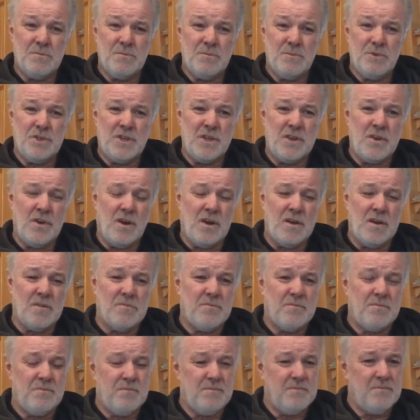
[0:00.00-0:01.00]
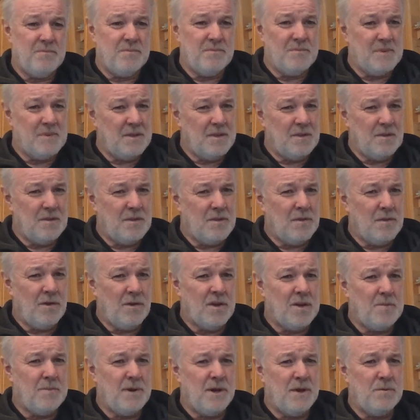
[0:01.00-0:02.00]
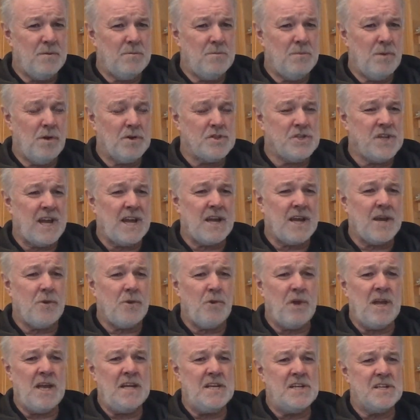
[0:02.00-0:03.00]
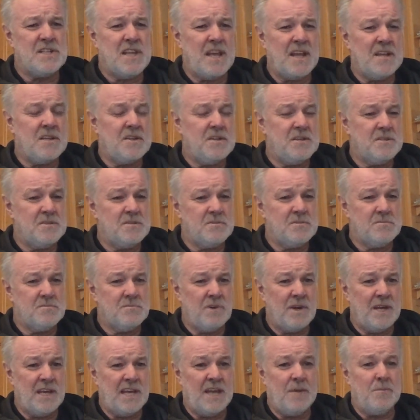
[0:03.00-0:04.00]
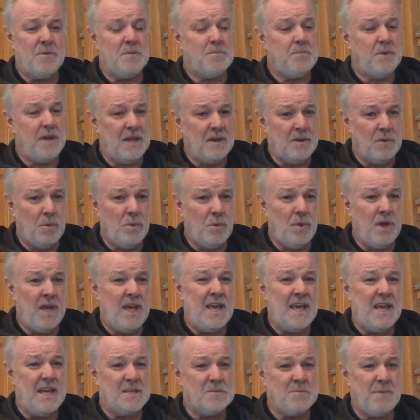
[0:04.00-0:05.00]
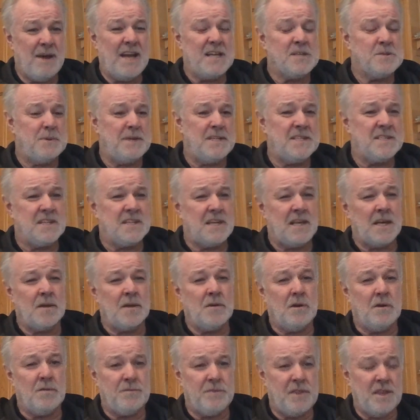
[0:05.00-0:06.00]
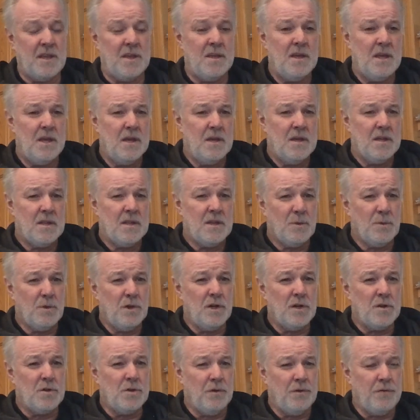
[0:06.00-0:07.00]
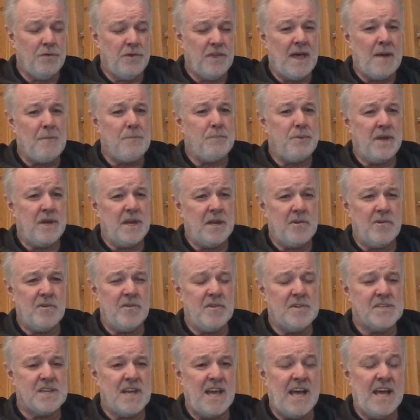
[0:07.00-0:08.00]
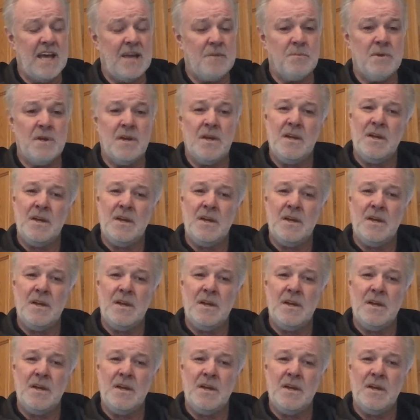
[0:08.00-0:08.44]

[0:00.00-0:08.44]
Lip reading: Would you not have thought about more Jack Grealish then? Because Raheem had been away, his mind's been taken off the World Cup for that period of time.